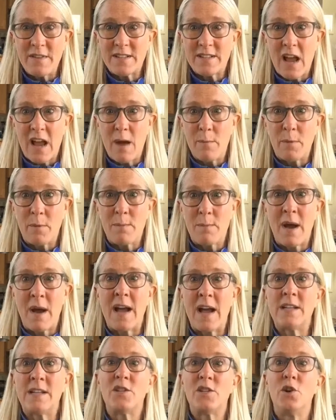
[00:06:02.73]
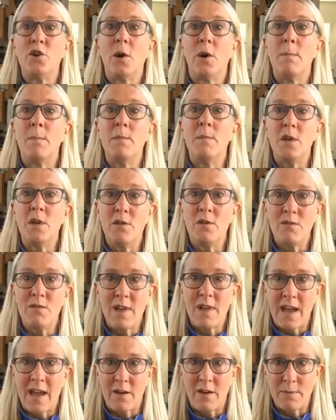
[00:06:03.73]
compromised, your immune
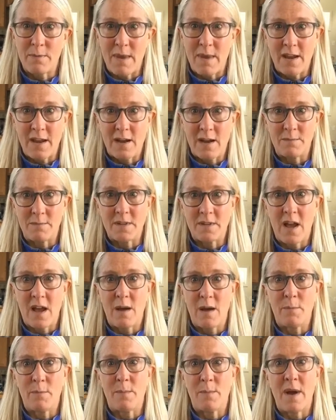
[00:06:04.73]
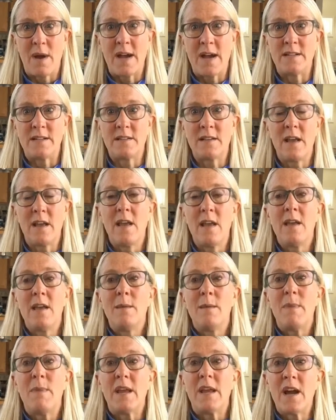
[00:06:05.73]
health becomes compromised
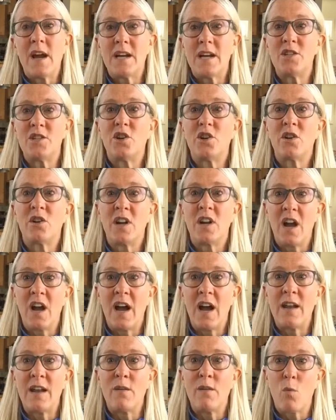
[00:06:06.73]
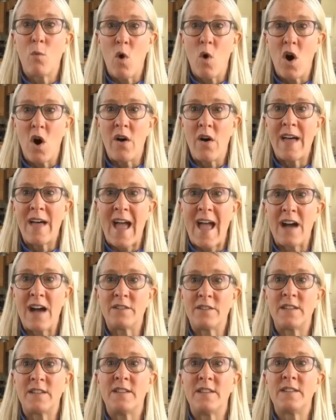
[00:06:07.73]
because your gut wall
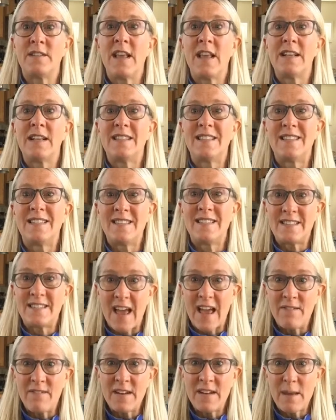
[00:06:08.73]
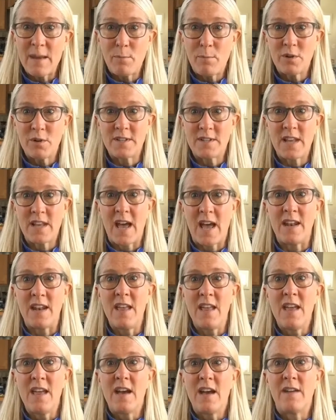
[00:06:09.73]
houses 70%
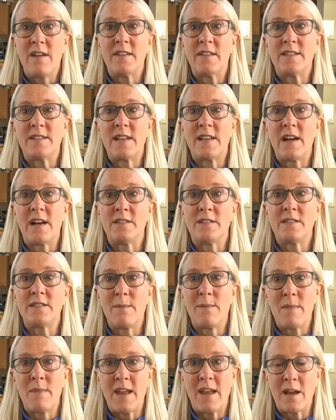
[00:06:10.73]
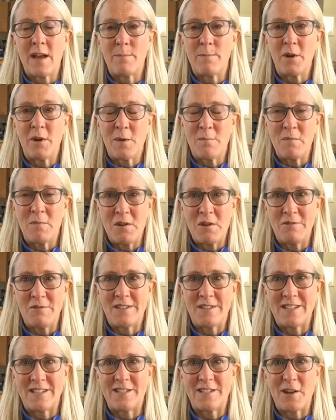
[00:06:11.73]
of the cells that make up your immune
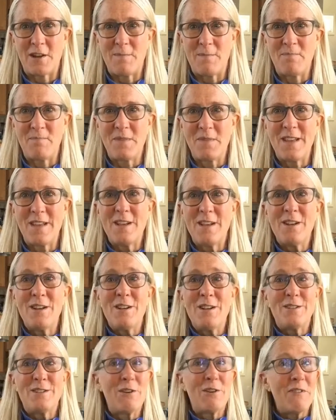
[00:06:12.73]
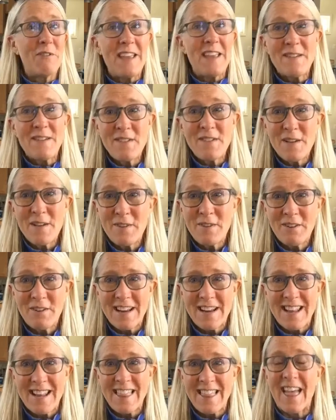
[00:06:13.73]
system. So even if you're
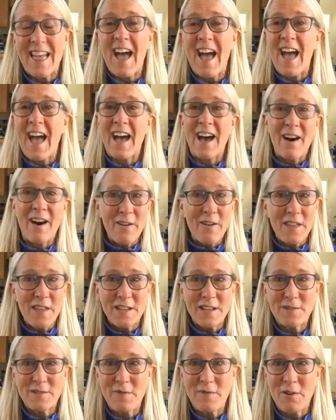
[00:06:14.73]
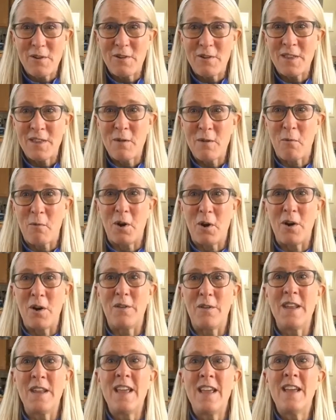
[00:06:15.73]
eating the healthiest food in the world,